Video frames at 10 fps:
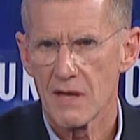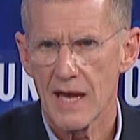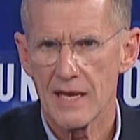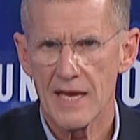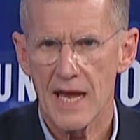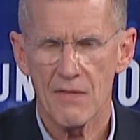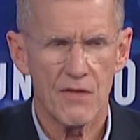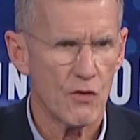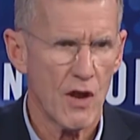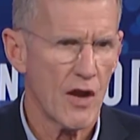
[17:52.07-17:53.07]
And yet
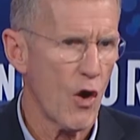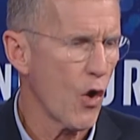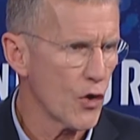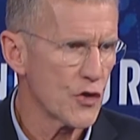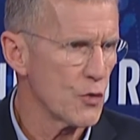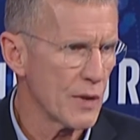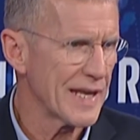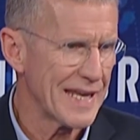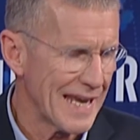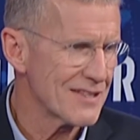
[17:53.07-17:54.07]
they're not arguing
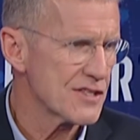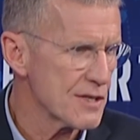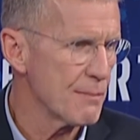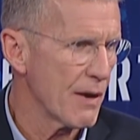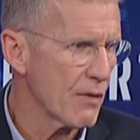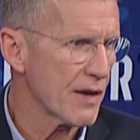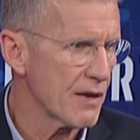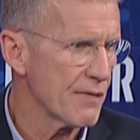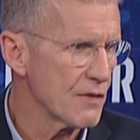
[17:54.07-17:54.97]
against America.